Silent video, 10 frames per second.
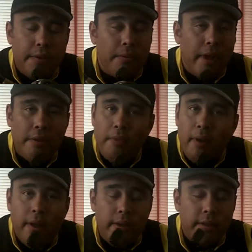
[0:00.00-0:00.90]
Great
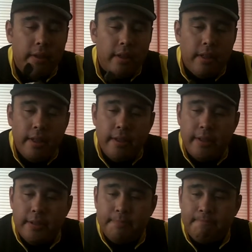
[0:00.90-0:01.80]
rod.
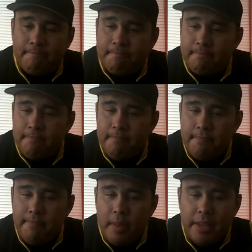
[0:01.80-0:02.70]

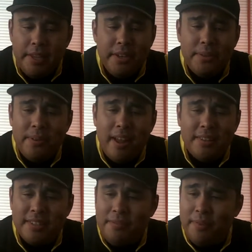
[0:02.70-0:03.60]
You could do a lot
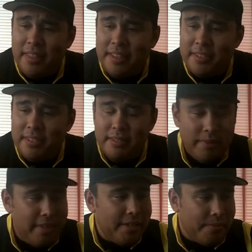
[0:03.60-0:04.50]
of stuff with
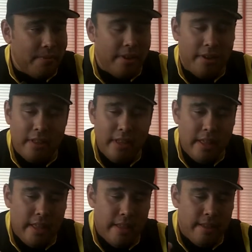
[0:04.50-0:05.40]
this rod.
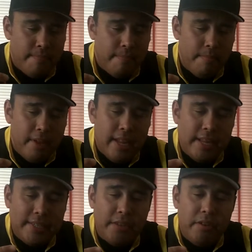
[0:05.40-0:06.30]
But
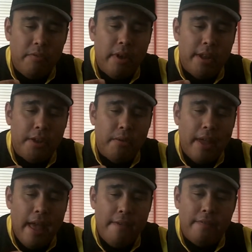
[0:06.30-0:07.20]
like I said, the only rod I don't
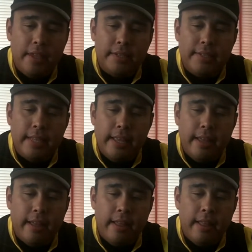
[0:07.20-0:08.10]
have is
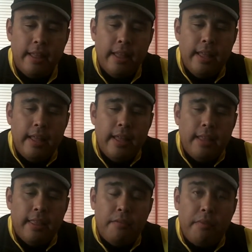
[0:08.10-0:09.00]
the
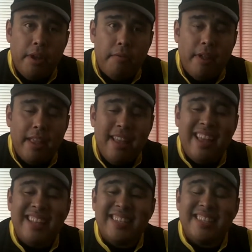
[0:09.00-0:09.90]
rig rod. Now
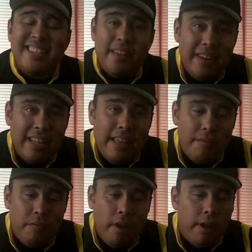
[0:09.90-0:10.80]
that's a
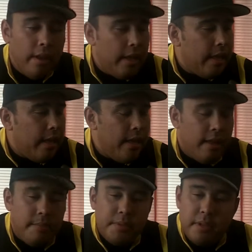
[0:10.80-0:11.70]
7-11
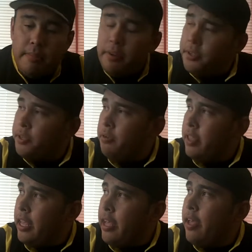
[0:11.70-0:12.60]
rod, similar to
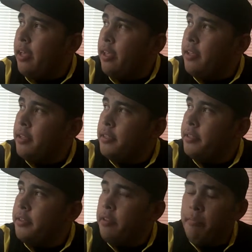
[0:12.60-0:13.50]
the
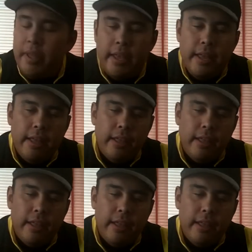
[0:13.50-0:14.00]
big